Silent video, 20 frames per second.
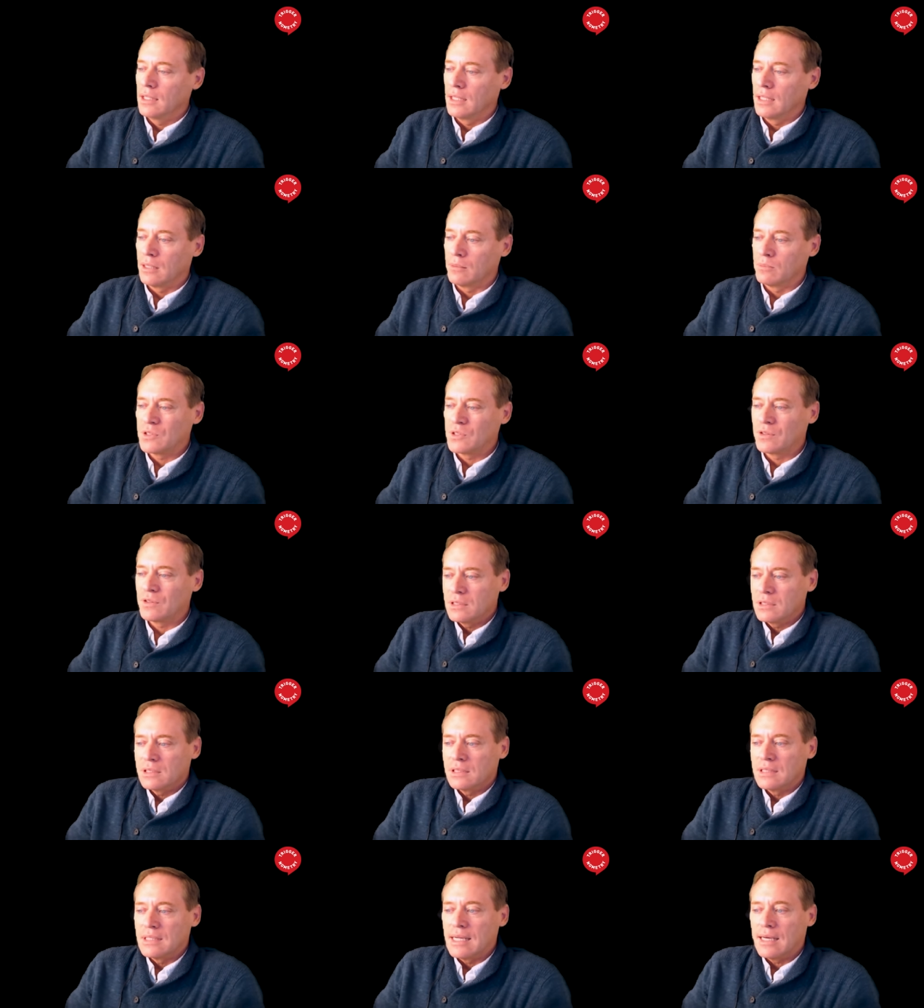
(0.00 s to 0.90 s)
Um, so
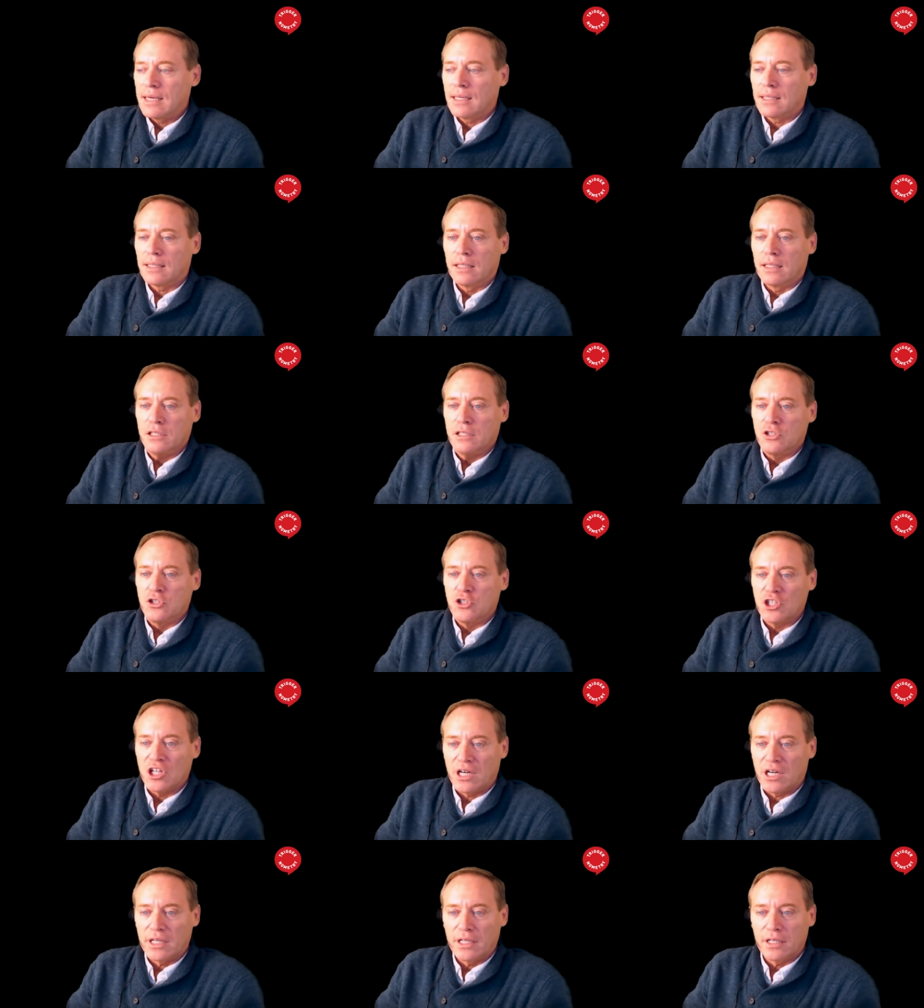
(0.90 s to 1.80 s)
this is not a
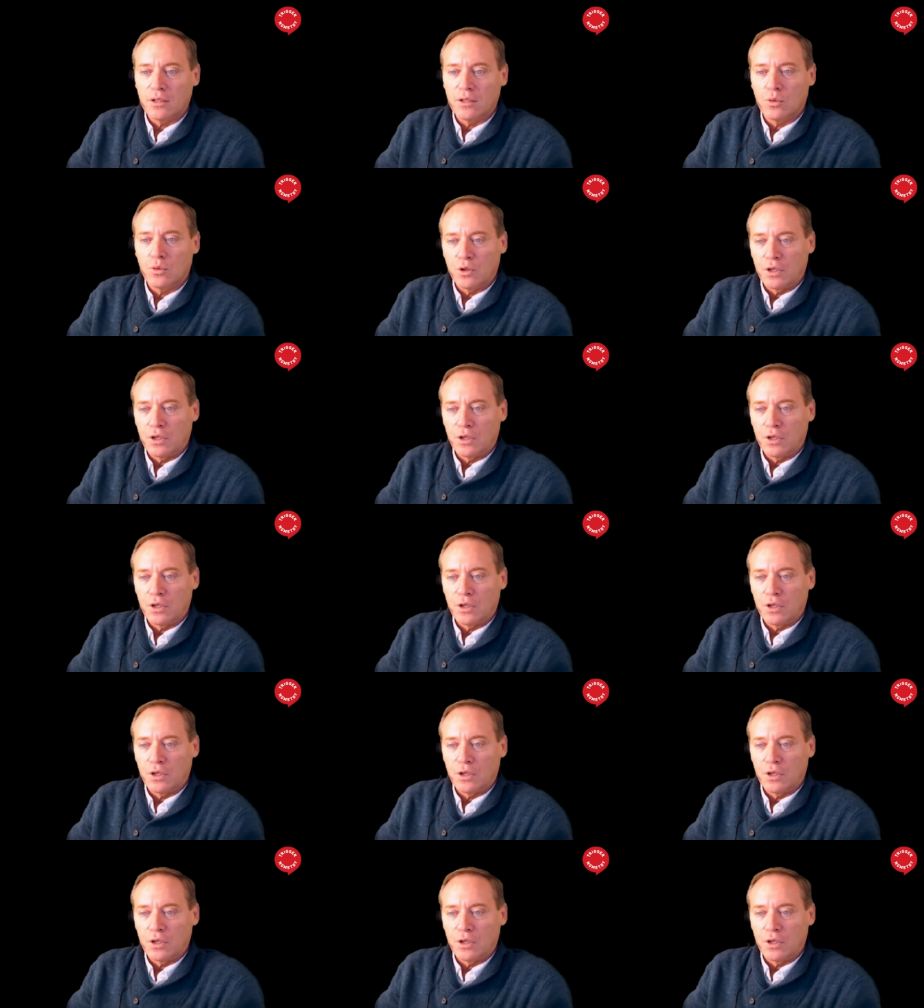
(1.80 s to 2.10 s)
giant